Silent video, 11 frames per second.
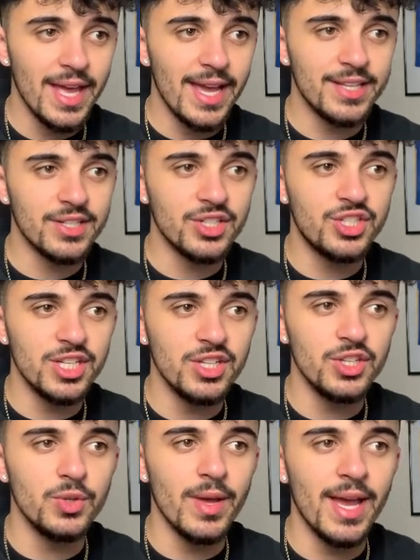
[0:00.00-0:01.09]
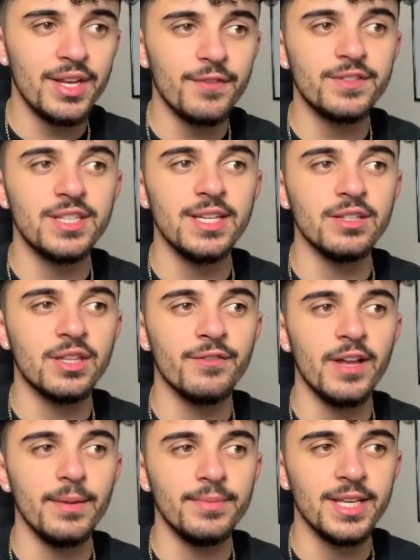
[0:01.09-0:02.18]
is Jindu NFT
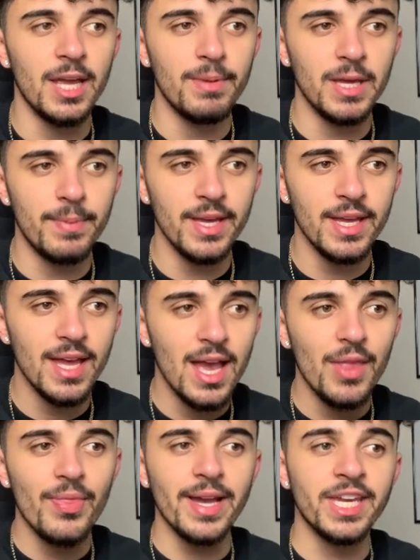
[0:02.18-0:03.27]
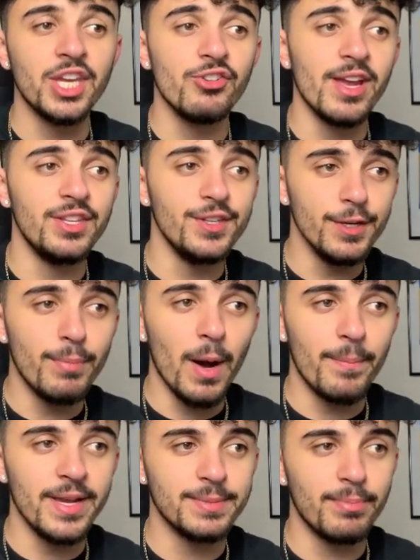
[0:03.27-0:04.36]
developed DAPP that can create new
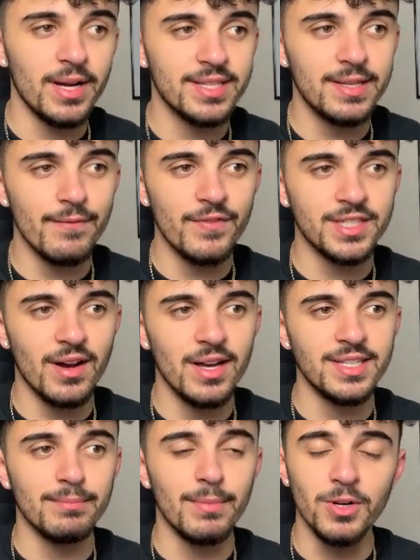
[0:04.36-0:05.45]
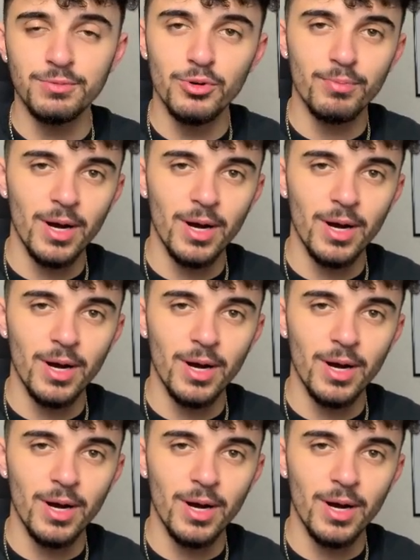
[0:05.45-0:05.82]
puppies by synthesizing multiple